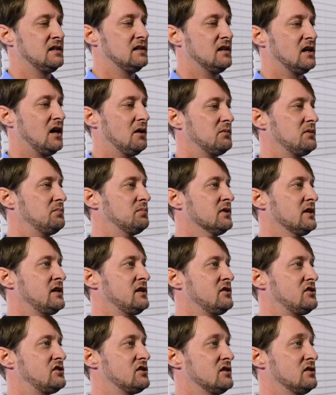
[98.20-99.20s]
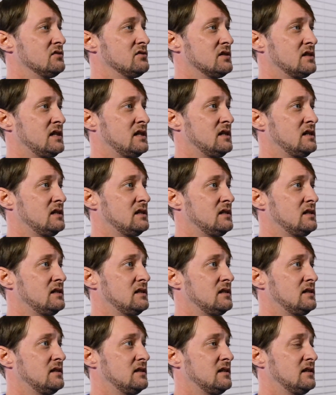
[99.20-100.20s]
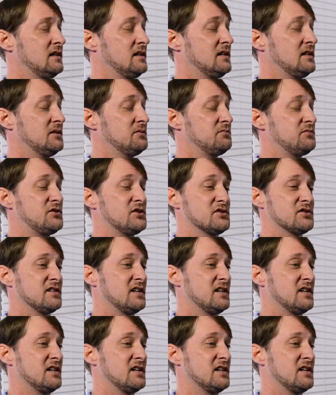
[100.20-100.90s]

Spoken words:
I'll be playing shows again, just